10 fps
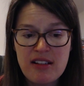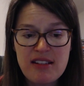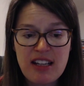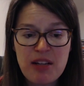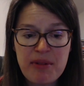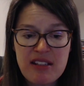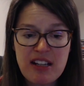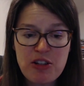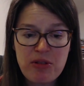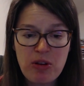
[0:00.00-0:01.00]
to keep in
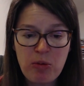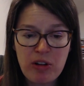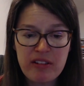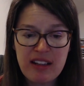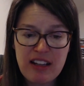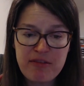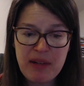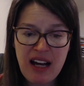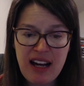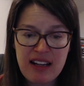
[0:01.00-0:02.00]
touch with the world they left
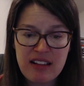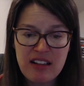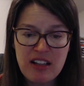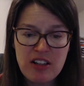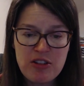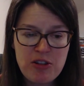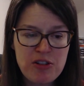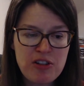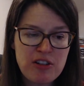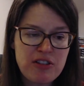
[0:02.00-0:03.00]
behind, to
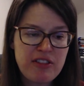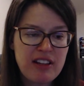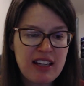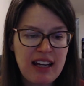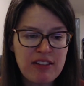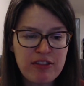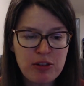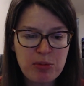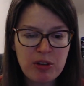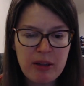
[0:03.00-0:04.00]
search for the gainful
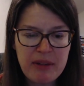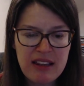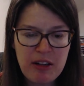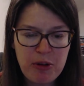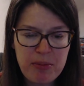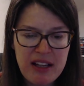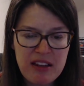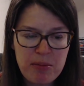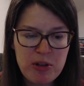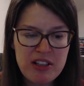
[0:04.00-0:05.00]
employment that will make
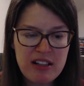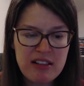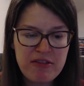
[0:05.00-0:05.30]
them productive